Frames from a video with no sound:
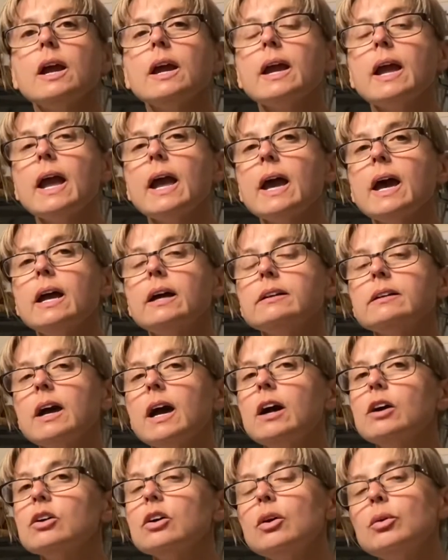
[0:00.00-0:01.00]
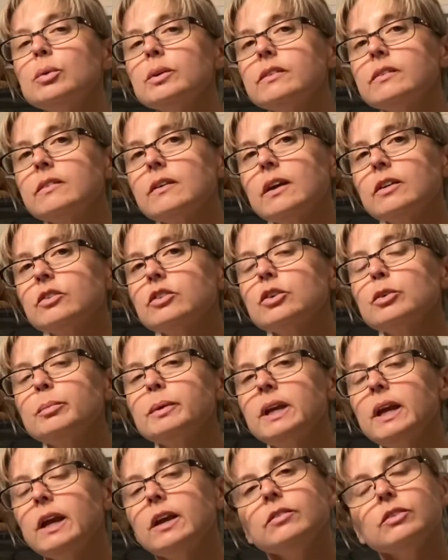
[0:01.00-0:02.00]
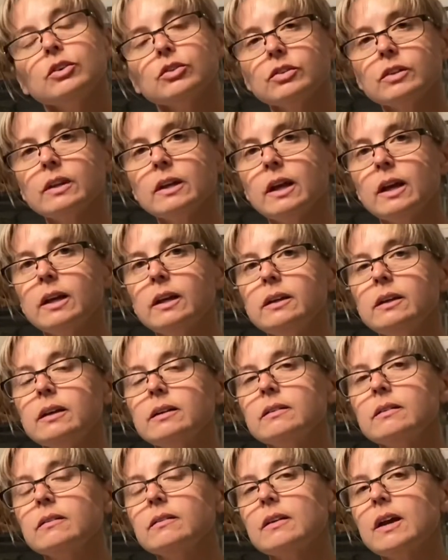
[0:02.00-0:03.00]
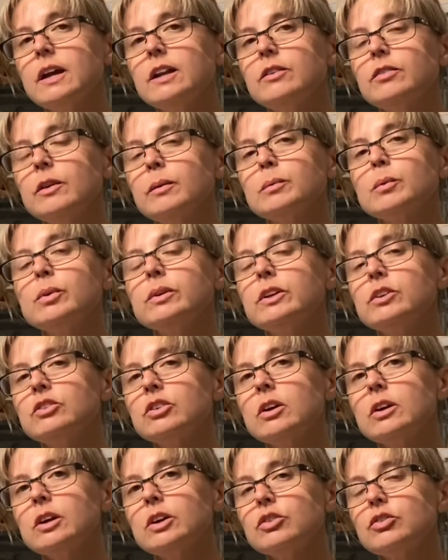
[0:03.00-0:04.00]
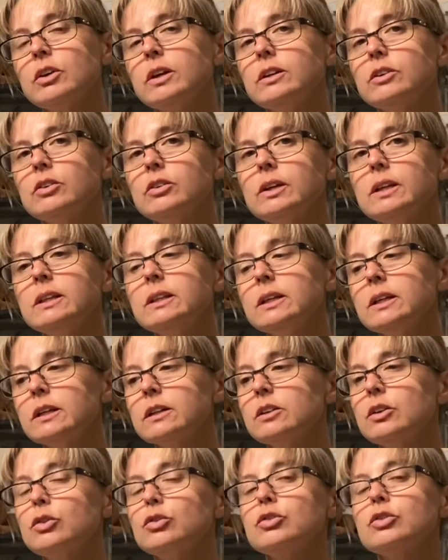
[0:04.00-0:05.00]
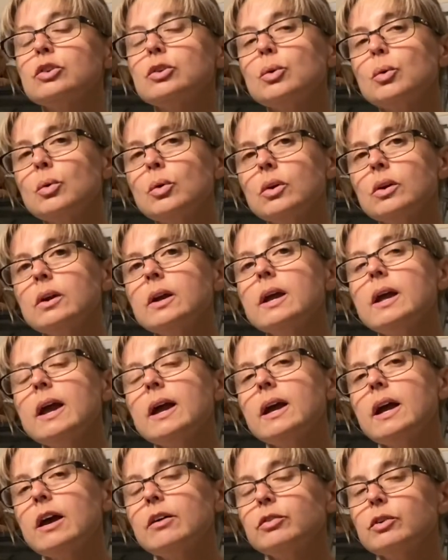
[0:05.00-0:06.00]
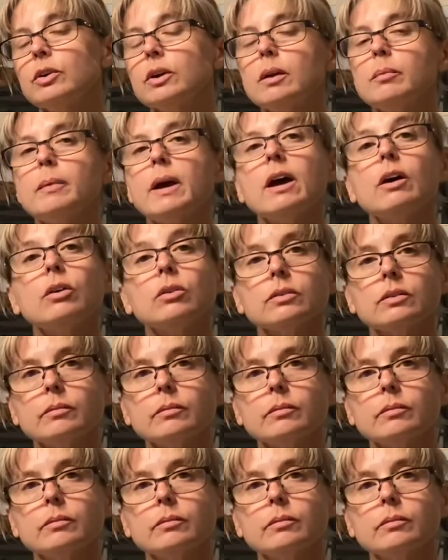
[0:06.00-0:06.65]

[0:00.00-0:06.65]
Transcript: And I'll go assess her behavior tonight and decide if I'm going to target train her in the enclosure or have her come out.